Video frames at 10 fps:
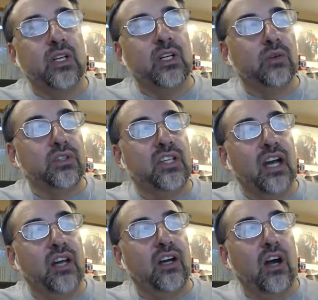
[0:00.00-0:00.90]
we'll see.
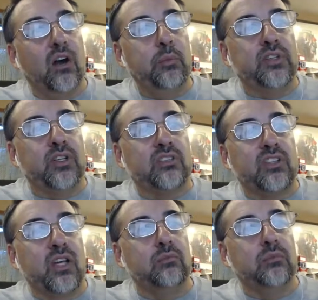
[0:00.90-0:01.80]
I hope it's a good
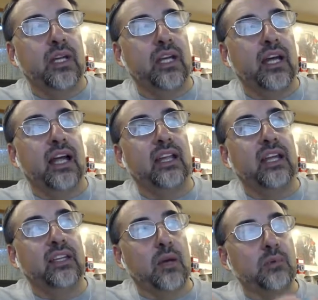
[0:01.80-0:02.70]
step, but I
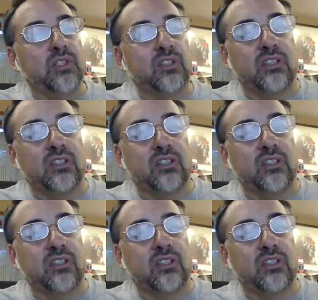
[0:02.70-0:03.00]
like the options.